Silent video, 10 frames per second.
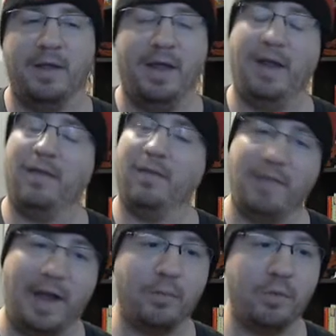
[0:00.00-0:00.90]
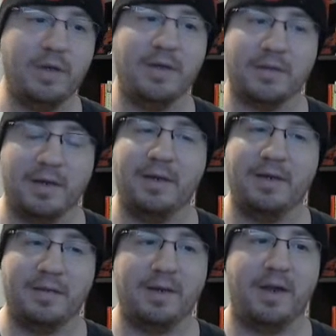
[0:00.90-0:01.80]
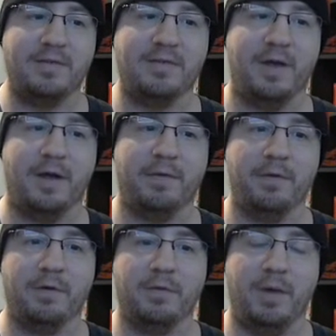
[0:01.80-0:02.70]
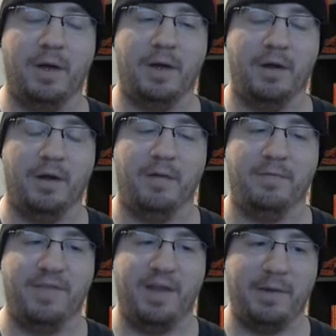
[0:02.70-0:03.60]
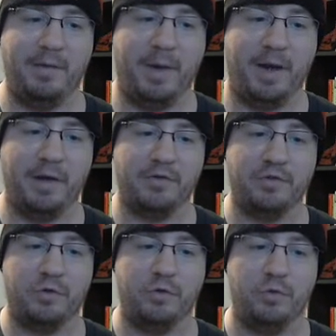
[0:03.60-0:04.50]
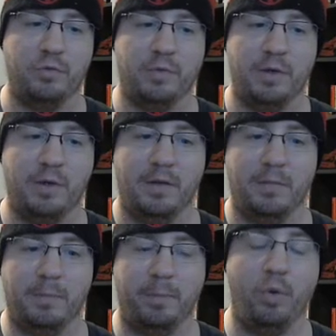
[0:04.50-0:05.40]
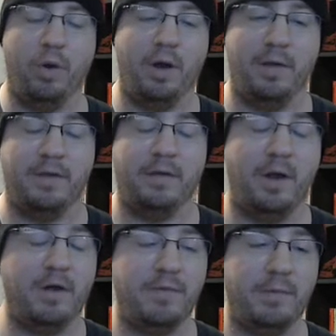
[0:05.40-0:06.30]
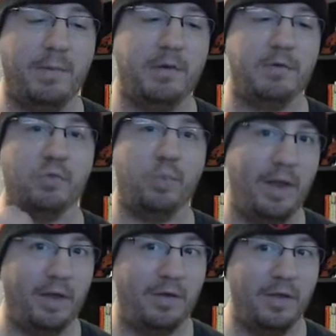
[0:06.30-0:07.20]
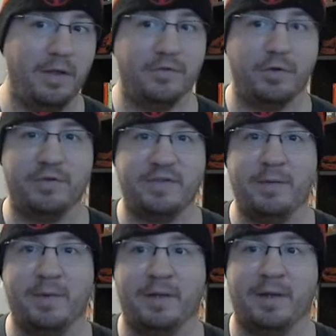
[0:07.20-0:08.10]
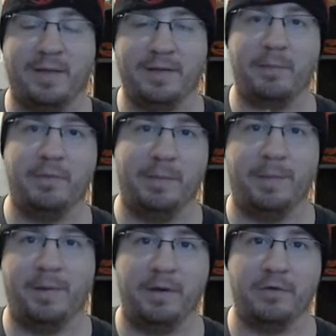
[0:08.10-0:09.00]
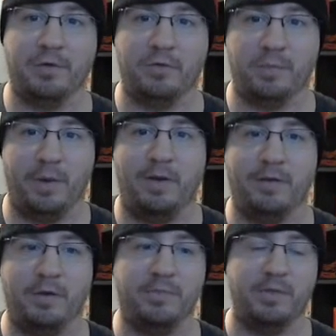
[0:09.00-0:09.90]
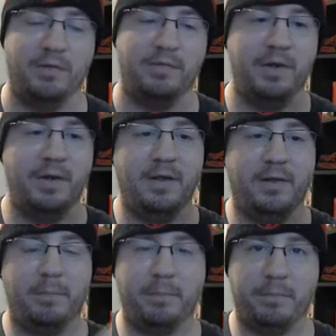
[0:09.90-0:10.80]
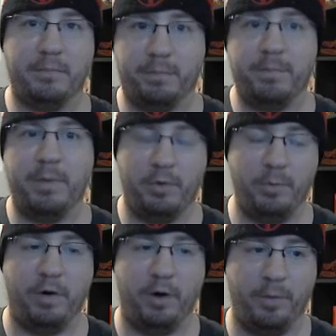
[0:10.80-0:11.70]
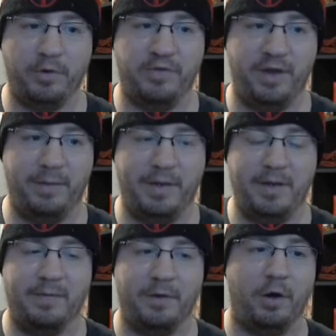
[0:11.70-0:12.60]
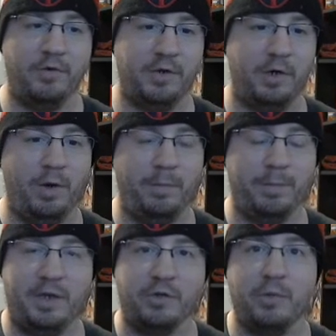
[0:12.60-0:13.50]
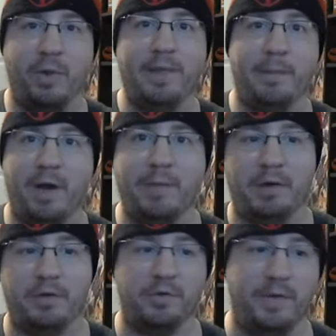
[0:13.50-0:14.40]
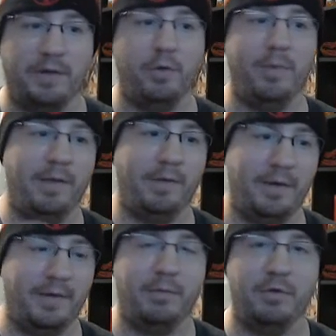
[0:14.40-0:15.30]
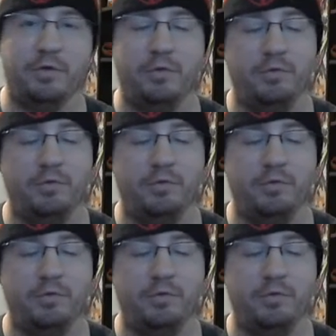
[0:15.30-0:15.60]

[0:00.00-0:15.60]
And that would, again, entice other VIP buyers to pull on the non-VIP banner as well. So, Cena would get like that double dipping there too as well, in terms of people who purchase VIP, they're also going to potentially want that prime medal, so they can go down there and get that one too.